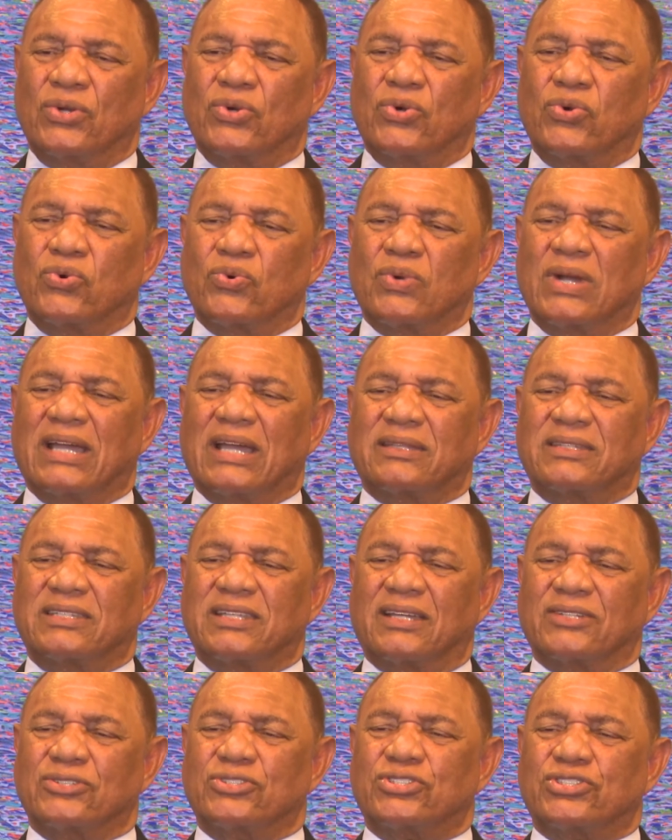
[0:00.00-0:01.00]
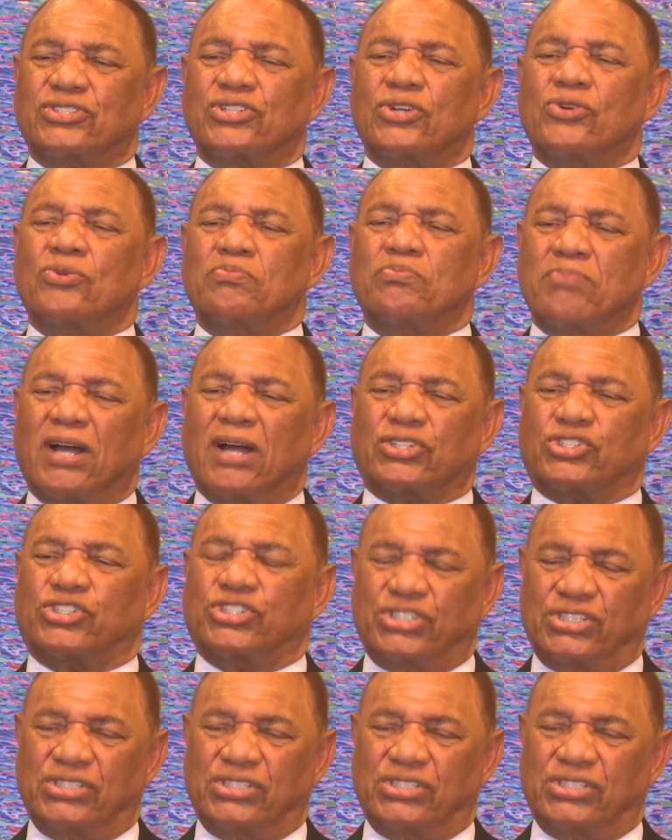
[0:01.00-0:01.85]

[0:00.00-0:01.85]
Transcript: who had done so much